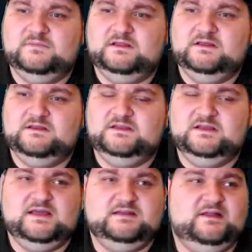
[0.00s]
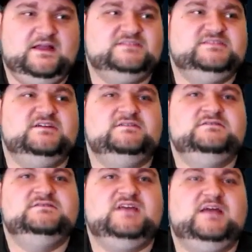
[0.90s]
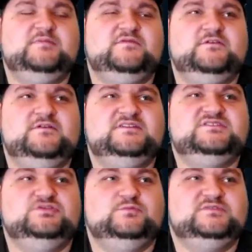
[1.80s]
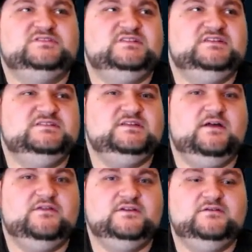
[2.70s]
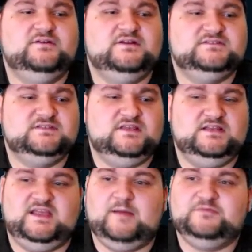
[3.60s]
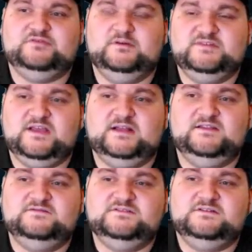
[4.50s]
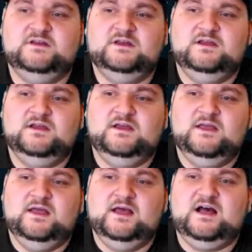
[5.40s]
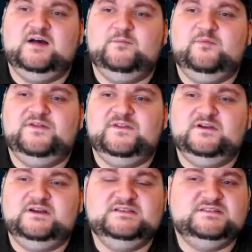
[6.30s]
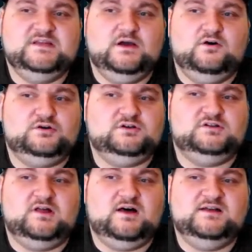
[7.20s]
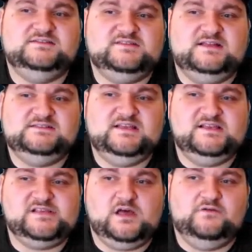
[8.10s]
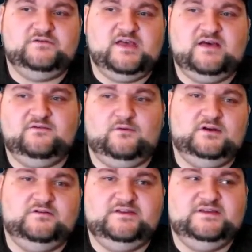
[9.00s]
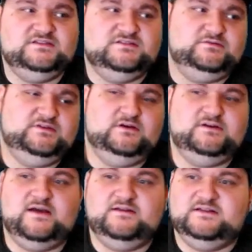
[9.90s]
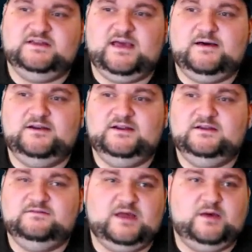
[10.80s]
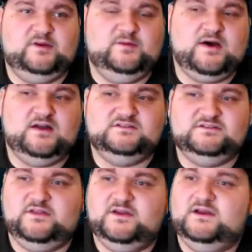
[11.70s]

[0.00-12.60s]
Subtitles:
you get like a certain type of unit supersedes other units in capturing objectives. But there is no clause that says, oh, if you have 1 of each, we go down to counting of how many models are there.